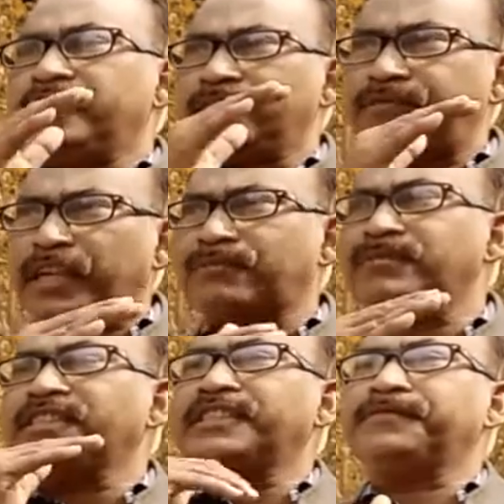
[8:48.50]
in
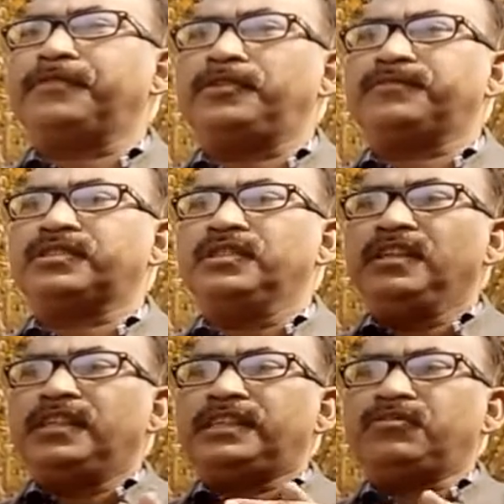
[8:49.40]
fragmentary forms,
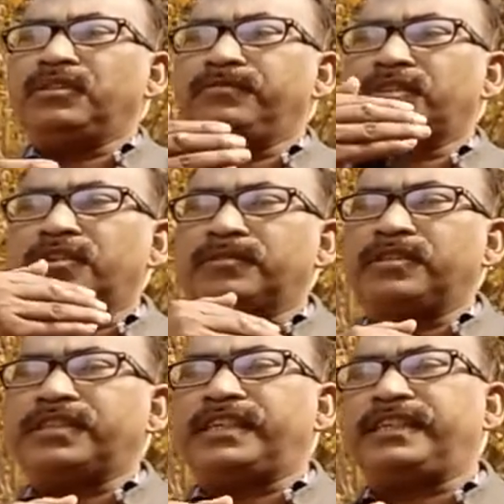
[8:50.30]
it will be
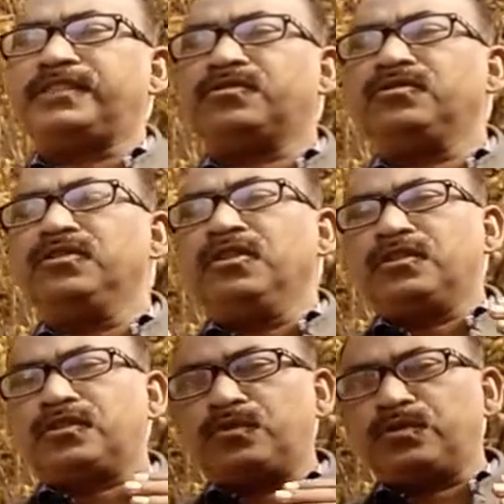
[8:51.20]
converted into
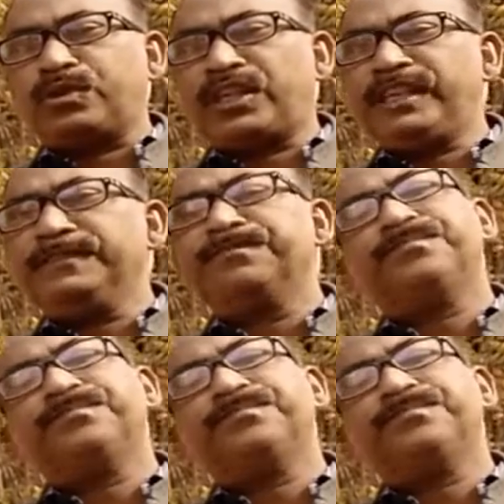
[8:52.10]
2, 3.